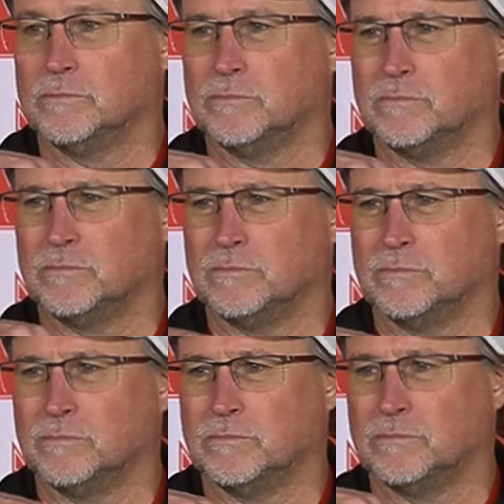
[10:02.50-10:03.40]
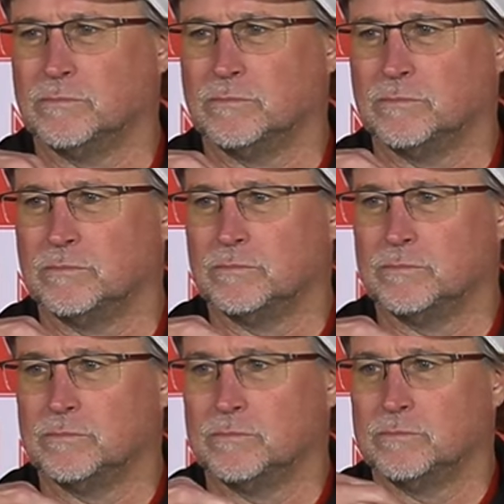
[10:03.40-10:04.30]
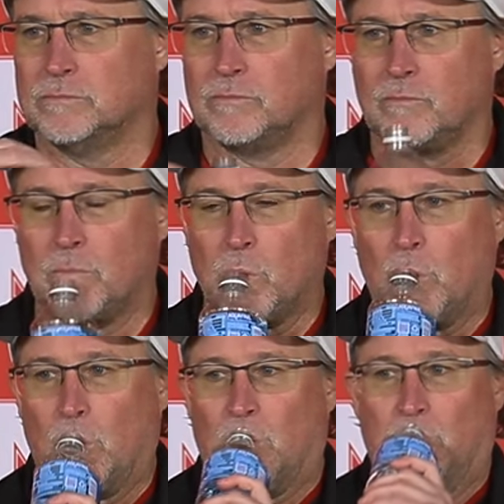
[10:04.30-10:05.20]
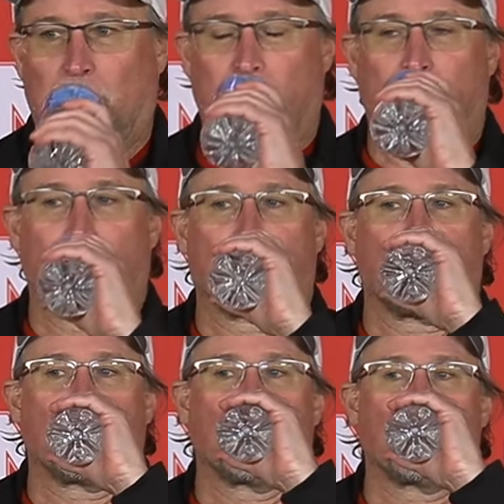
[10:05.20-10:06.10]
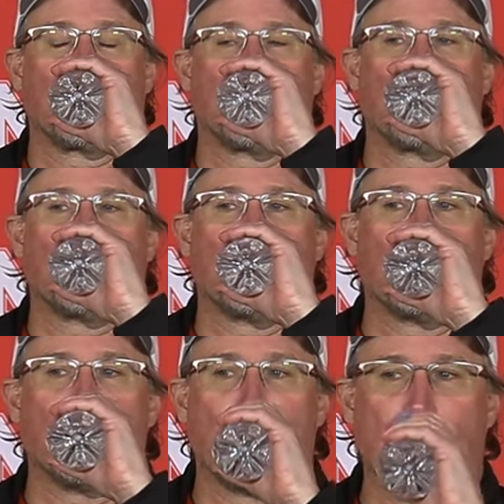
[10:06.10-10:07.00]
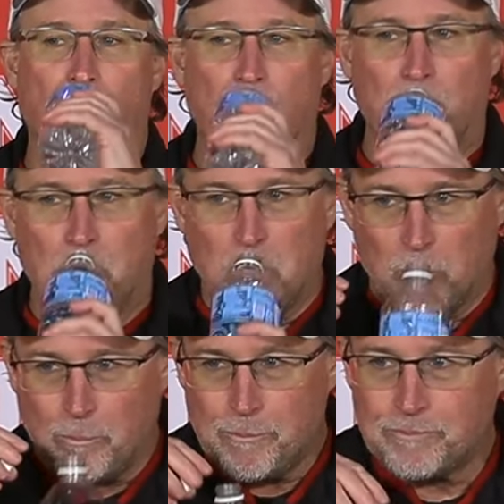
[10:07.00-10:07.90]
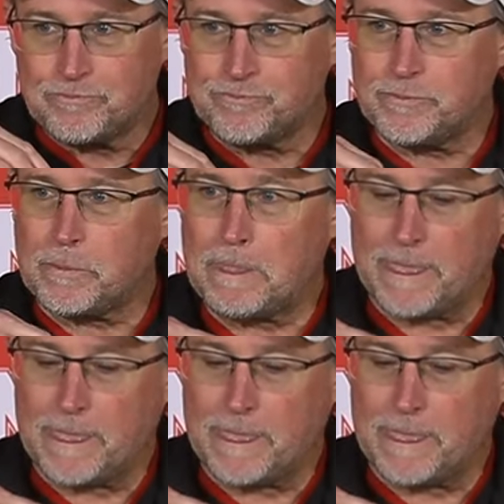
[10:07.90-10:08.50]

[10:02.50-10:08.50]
curious what your thoughts are on the run game and if you're seeing potential there to kind of open that up a little bit more.